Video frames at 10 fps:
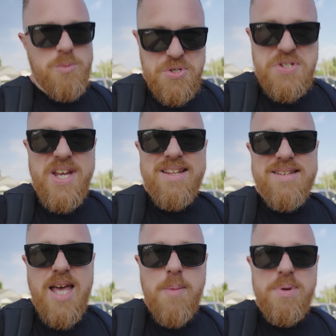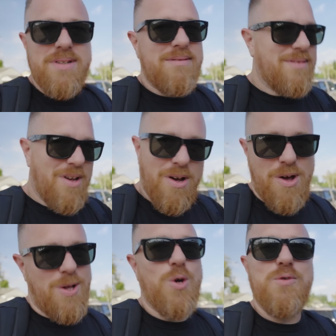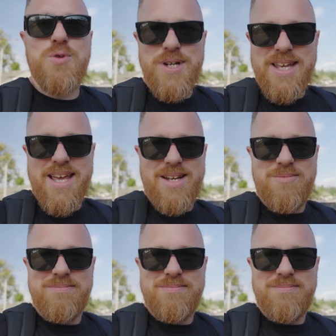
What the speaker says: we're seeing this happen all over again.